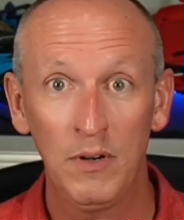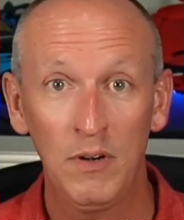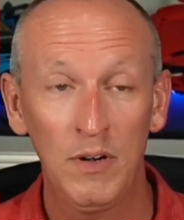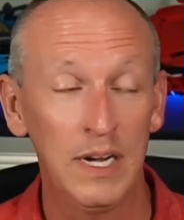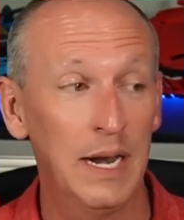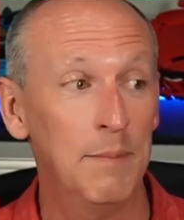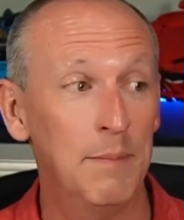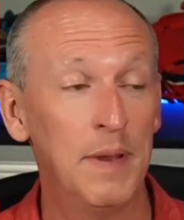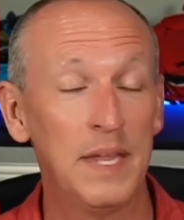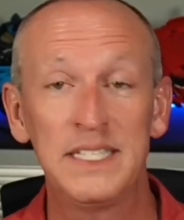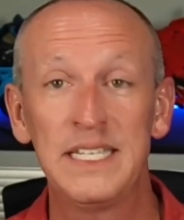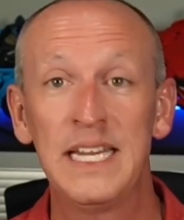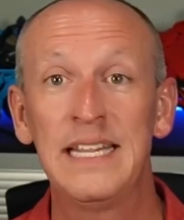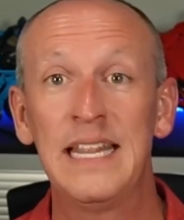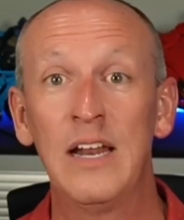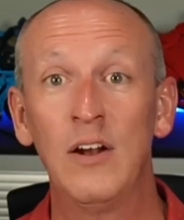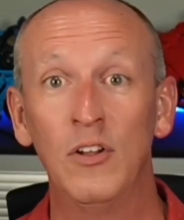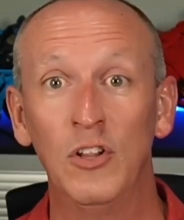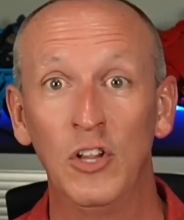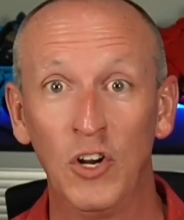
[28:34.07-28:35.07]
And I'm not saying they
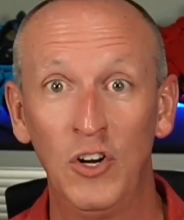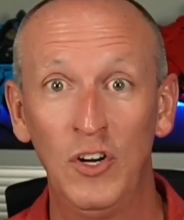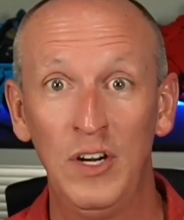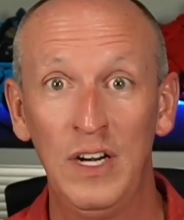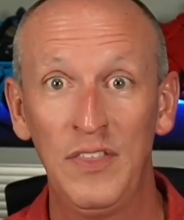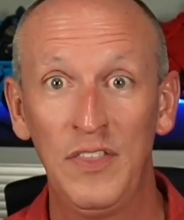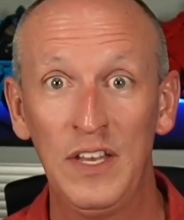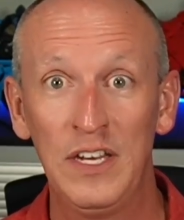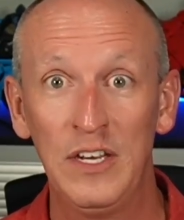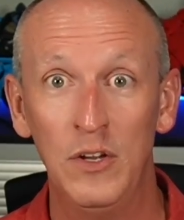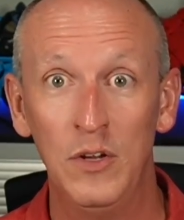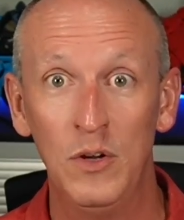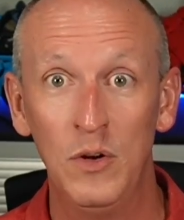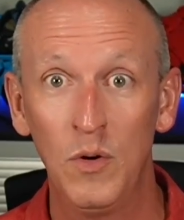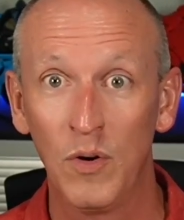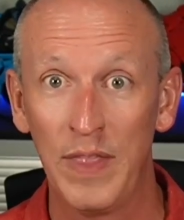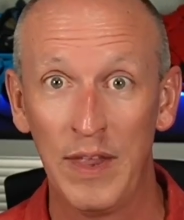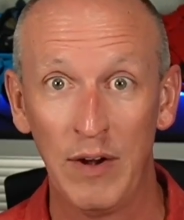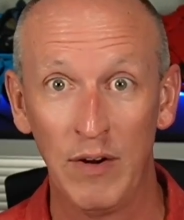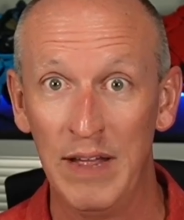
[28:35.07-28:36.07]
don't learn anything new
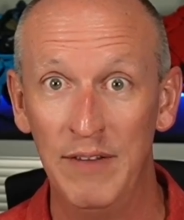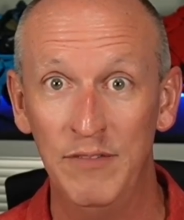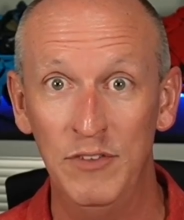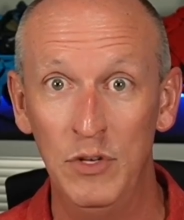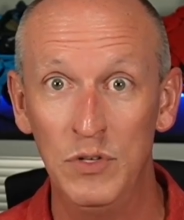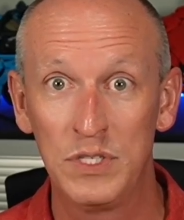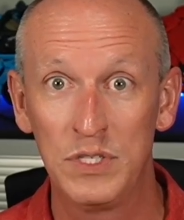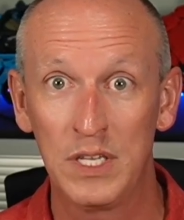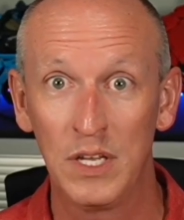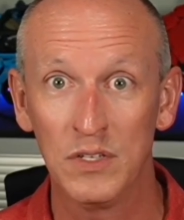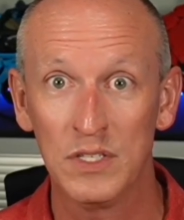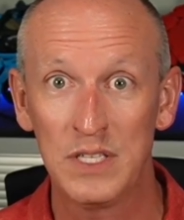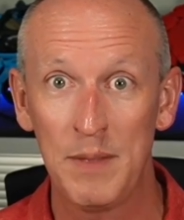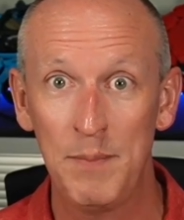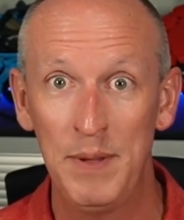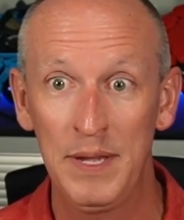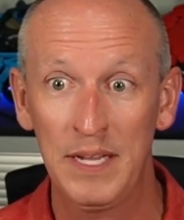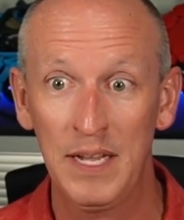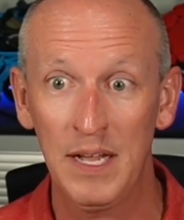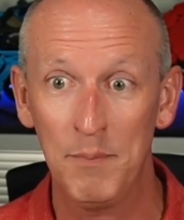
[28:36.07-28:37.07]
or they don't have new skills they
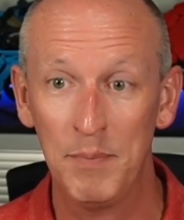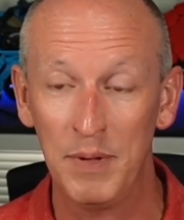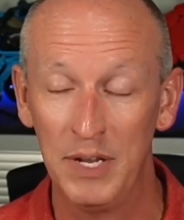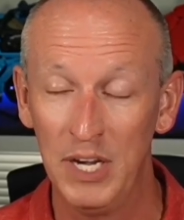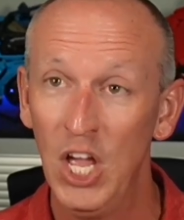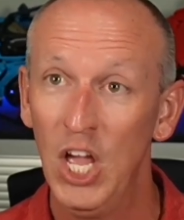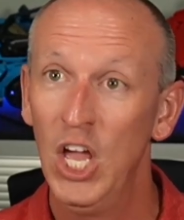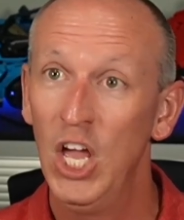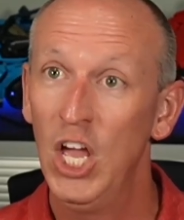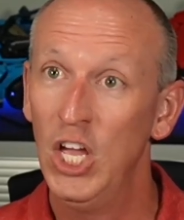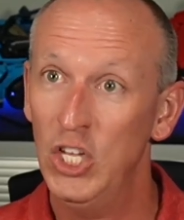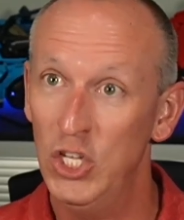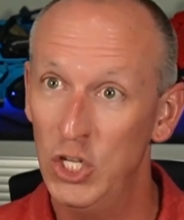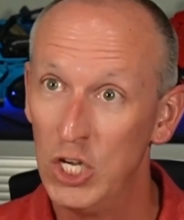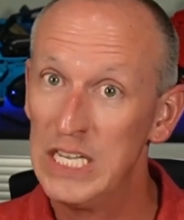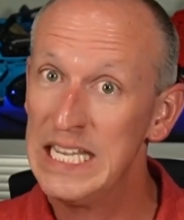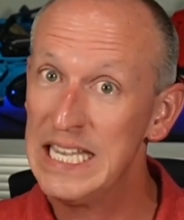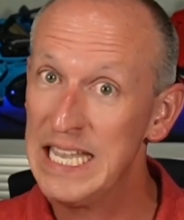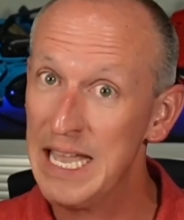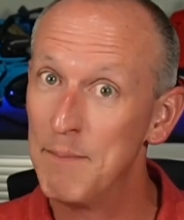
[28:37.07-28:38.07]
pick up, but you
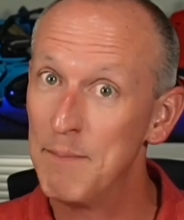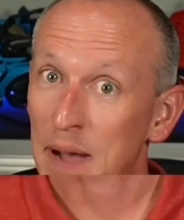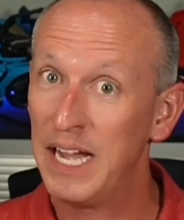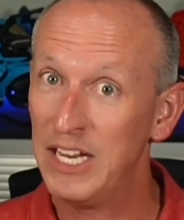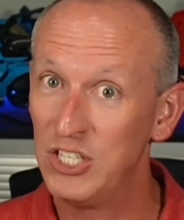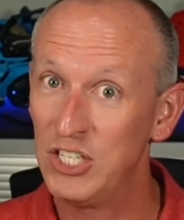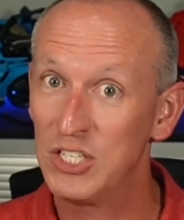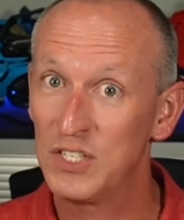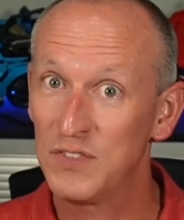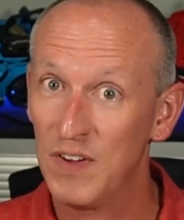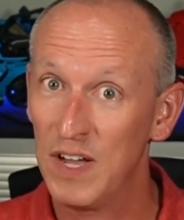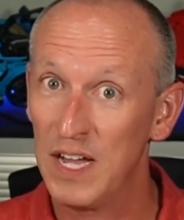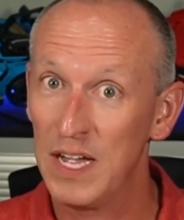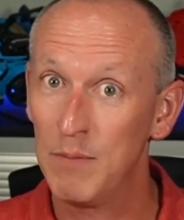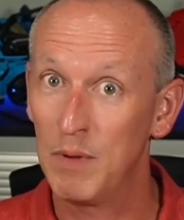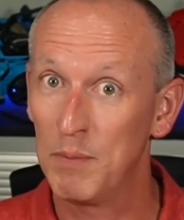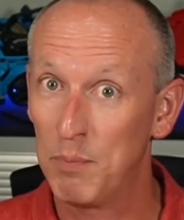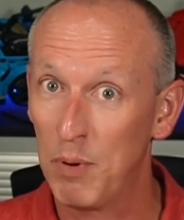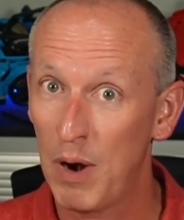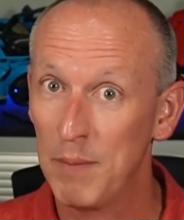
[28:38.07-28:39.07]
can get by just fine
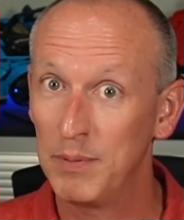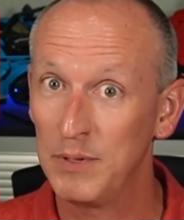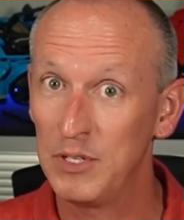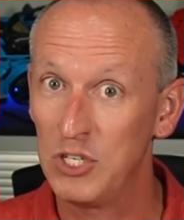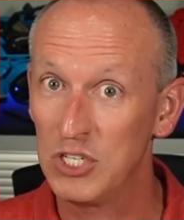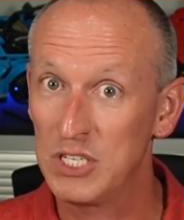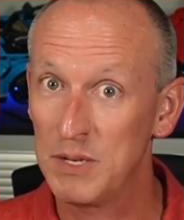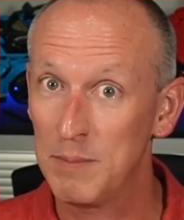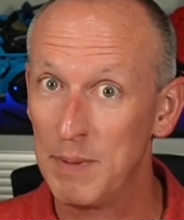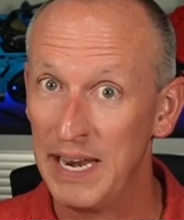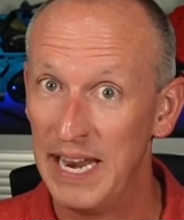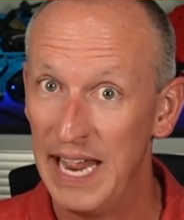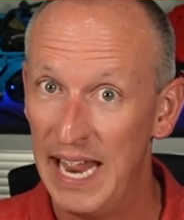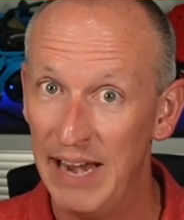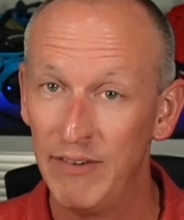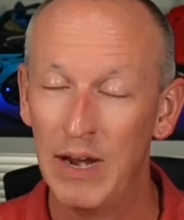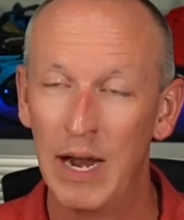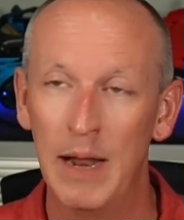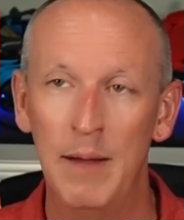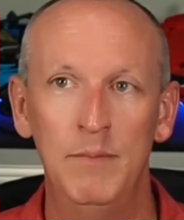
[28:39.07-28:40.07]
with probably just about,
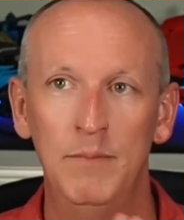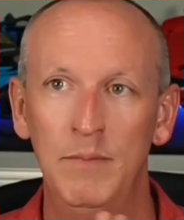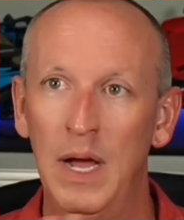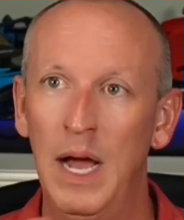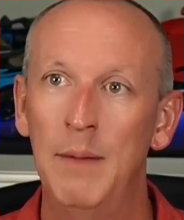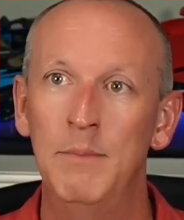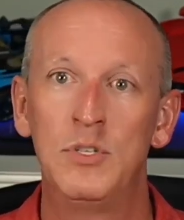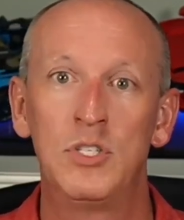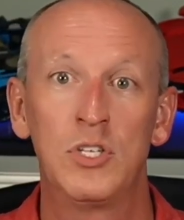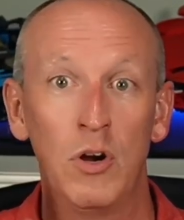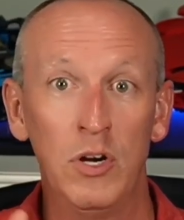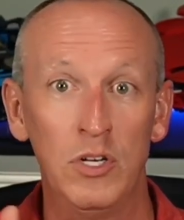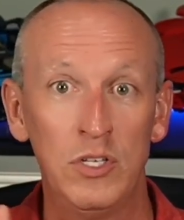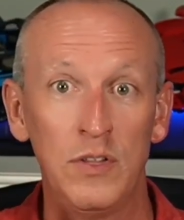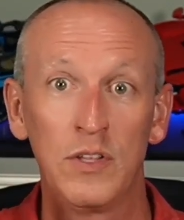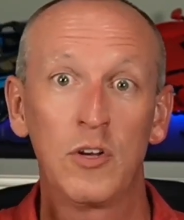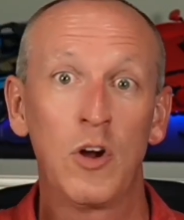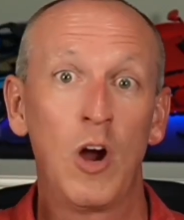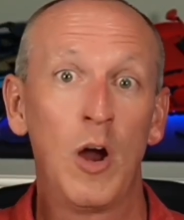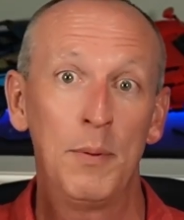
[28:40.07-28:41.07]
I'm sorry to
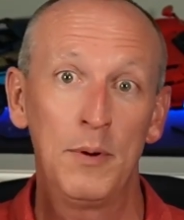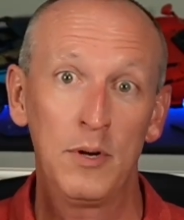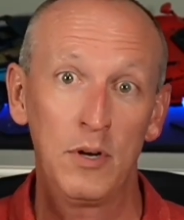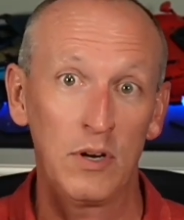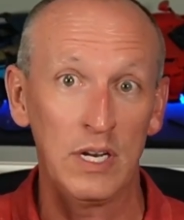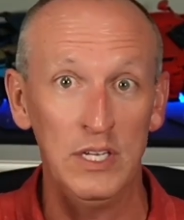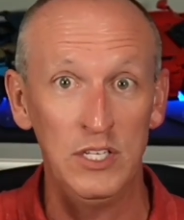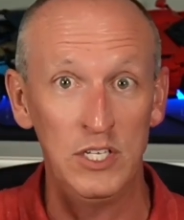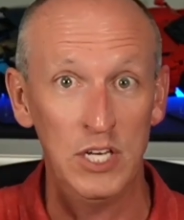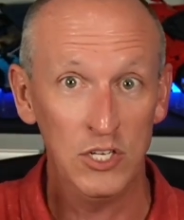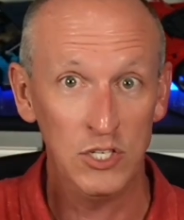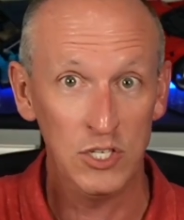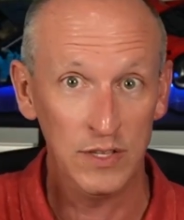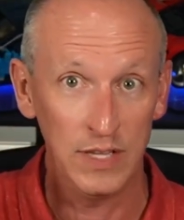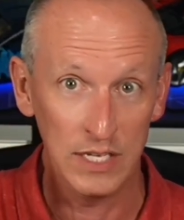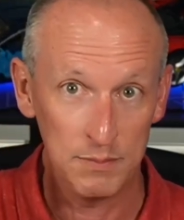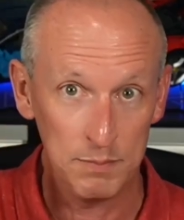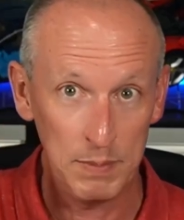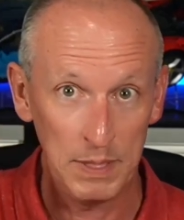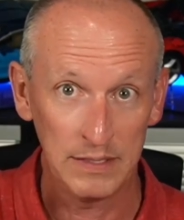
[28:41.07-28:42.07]
the carpenter contingent
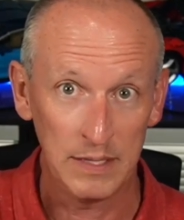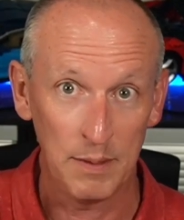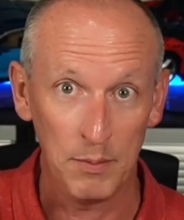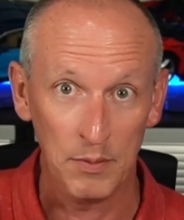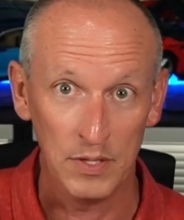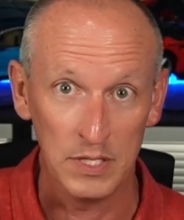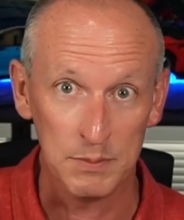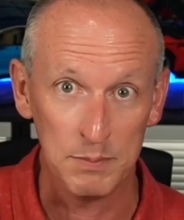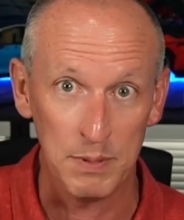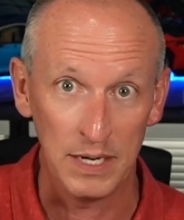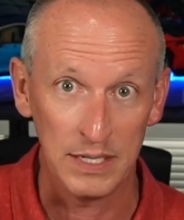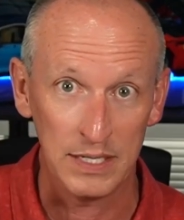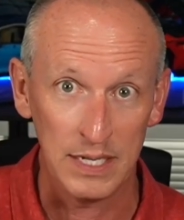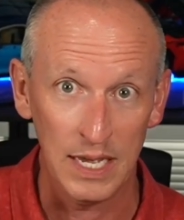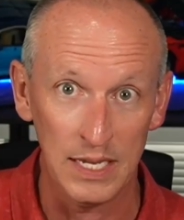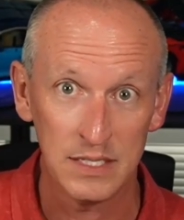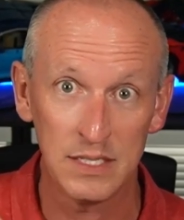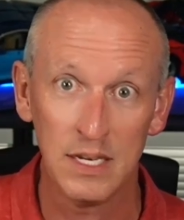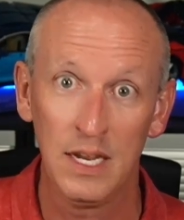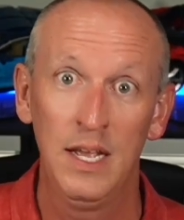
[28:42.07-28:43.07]
that's picked up on this
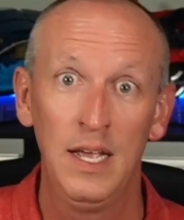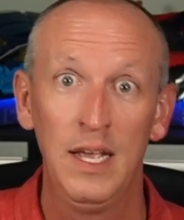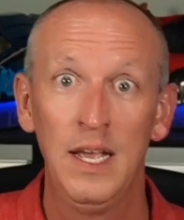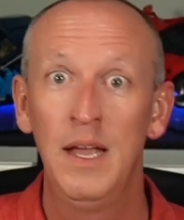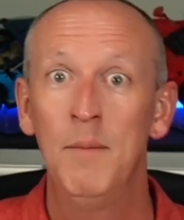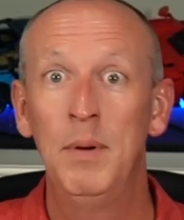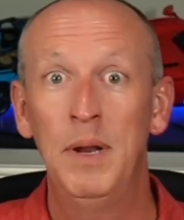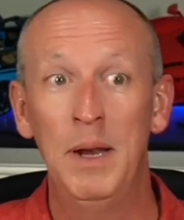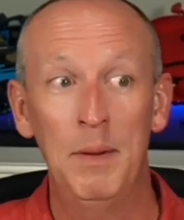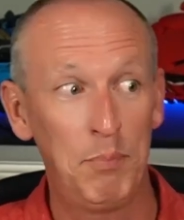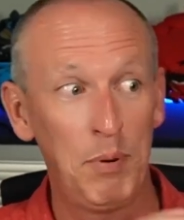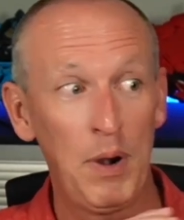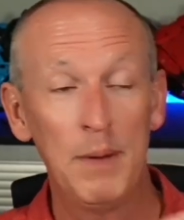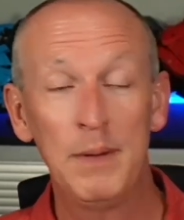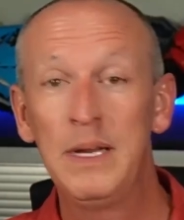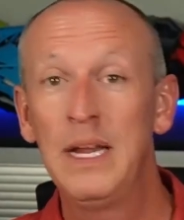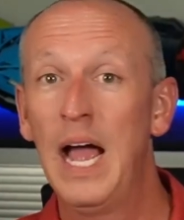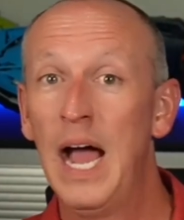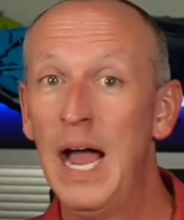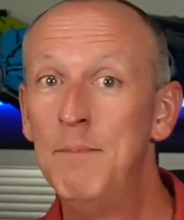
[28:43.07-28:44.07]
podcast, but
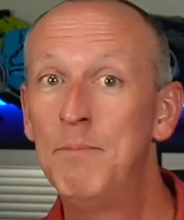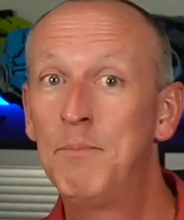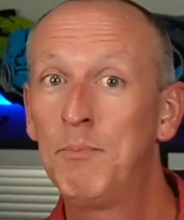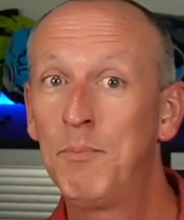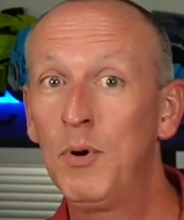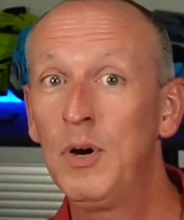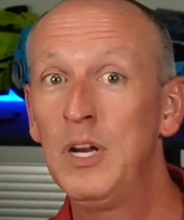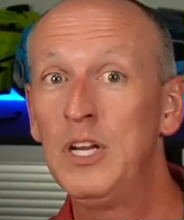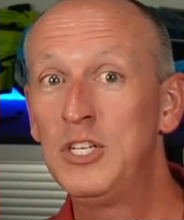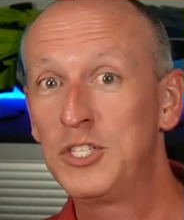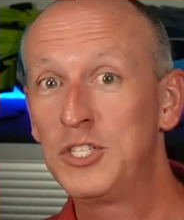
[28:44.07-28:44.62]
I'm pretty